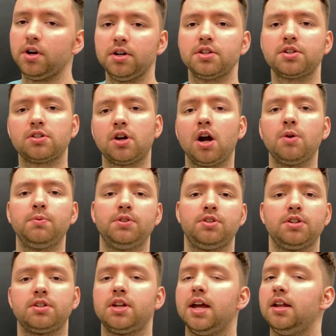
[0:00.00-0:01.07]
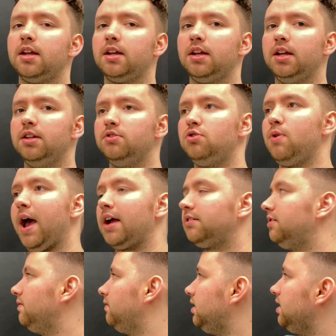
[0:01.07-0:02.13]
gonna start with just getting into
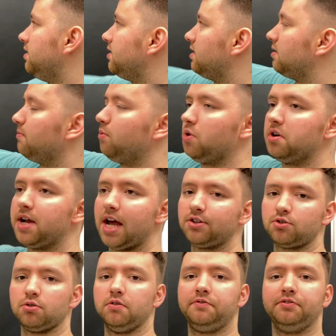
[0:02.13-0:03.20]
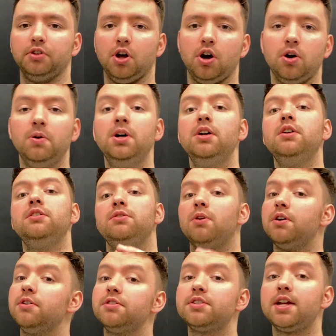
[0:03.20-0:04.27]
activities. It's a more natural flow to
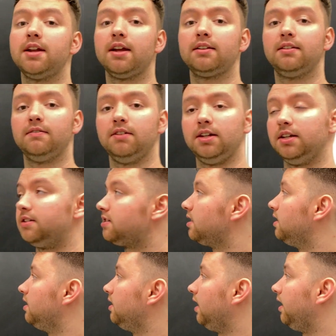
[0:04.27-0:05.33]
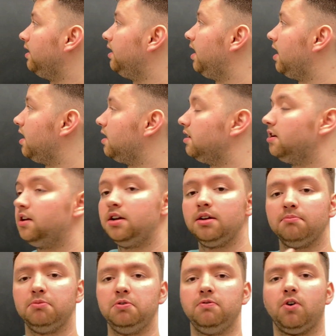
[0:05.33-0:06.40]
understand activities and then
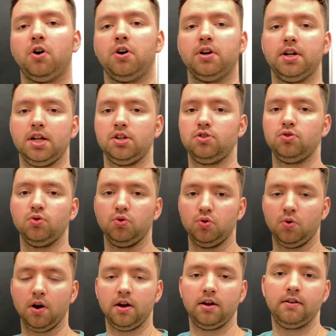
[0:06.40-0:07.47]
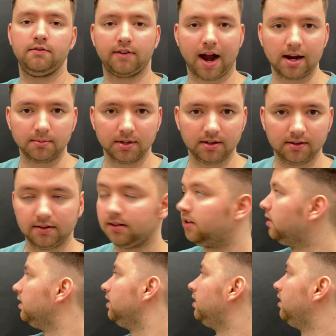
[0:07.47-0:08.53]
move on into fragments.
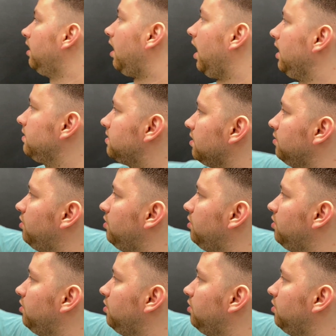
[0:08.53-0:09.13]
All right, so